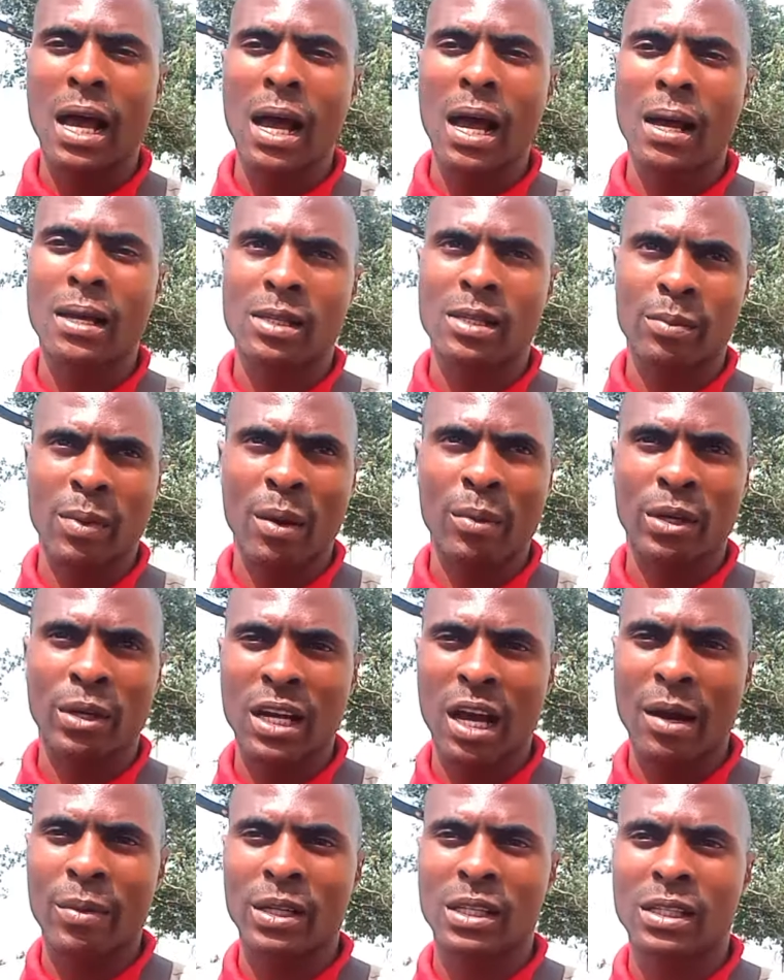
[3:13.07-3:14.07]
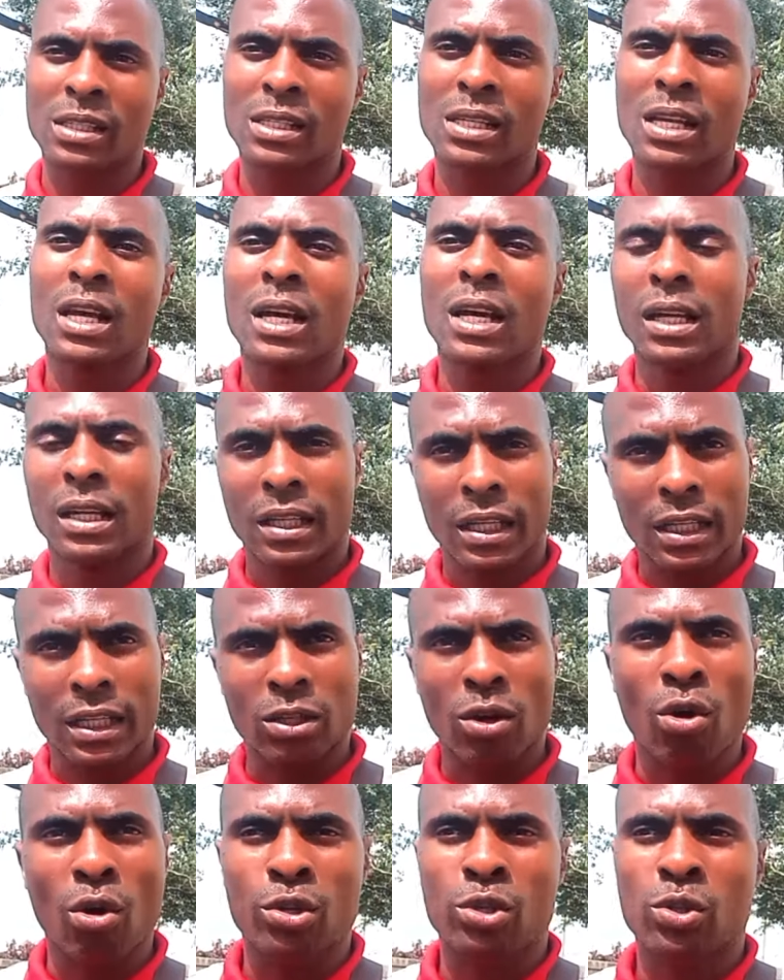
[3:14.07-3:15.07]
Zimbabwean companies, and
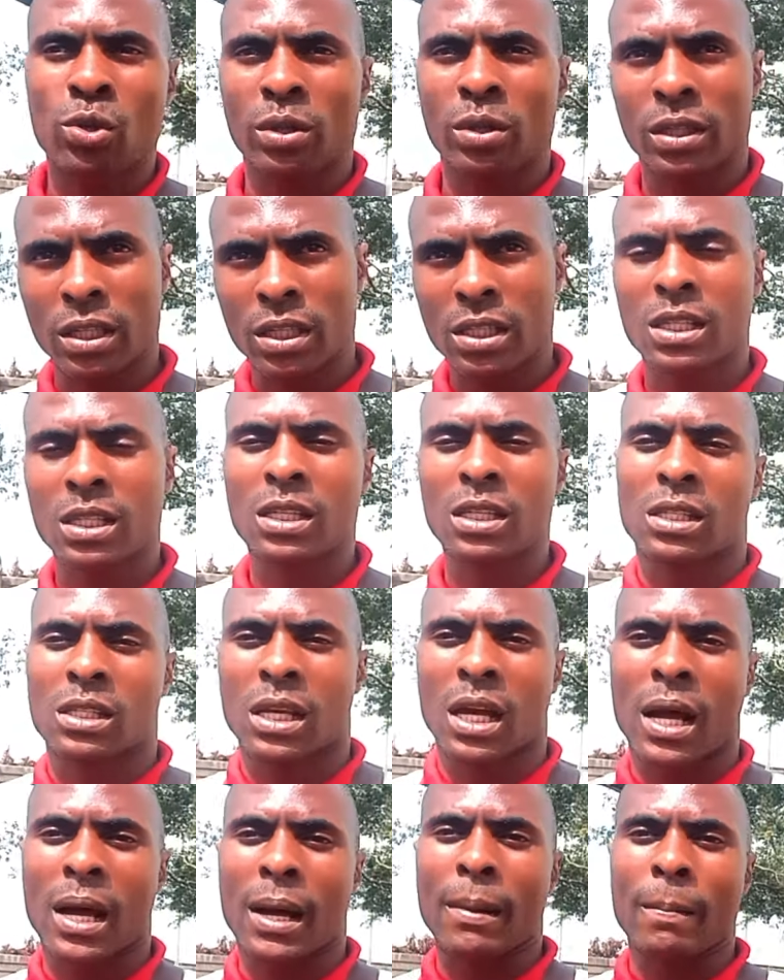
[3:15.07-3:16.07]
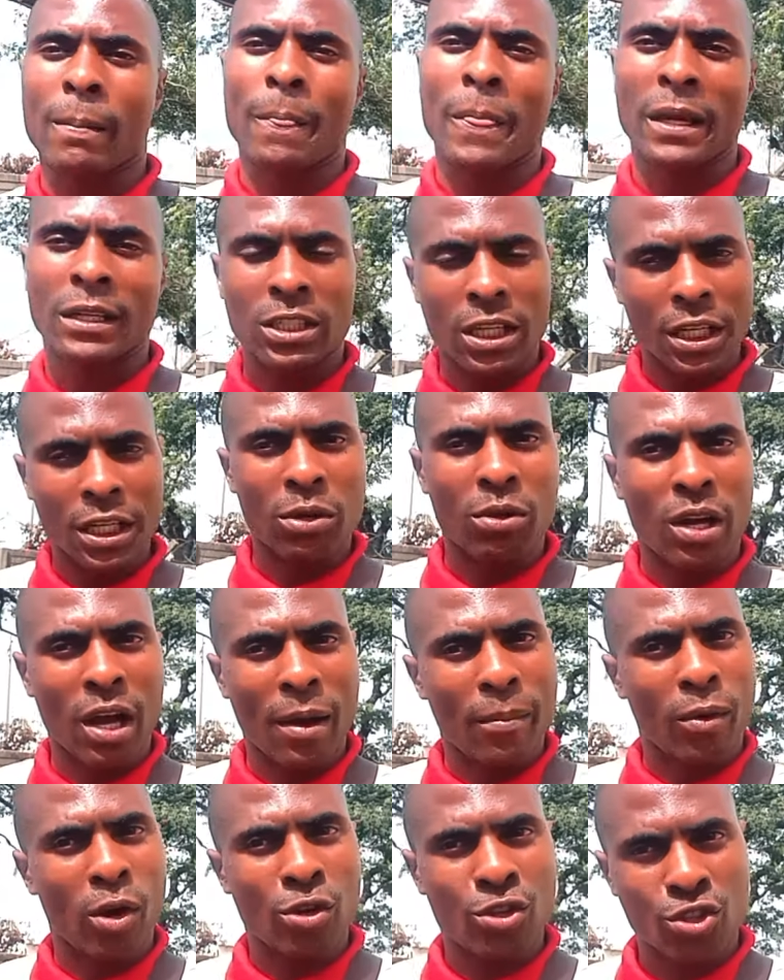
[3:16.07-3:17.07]
also this is Shankyo
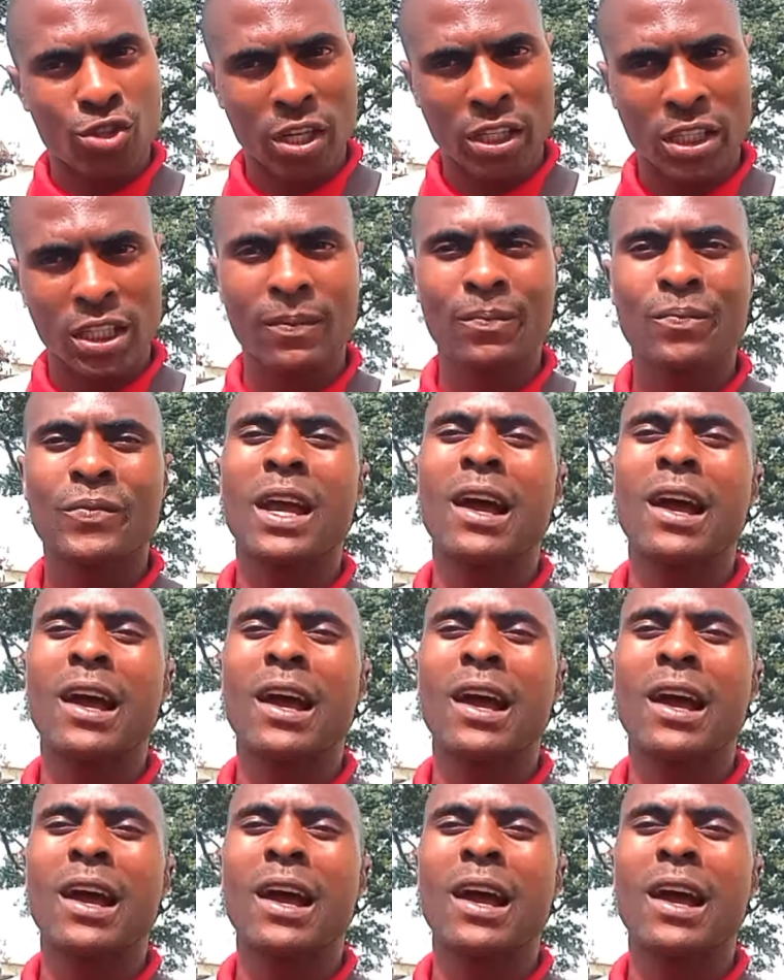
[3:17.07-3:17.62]
Construction,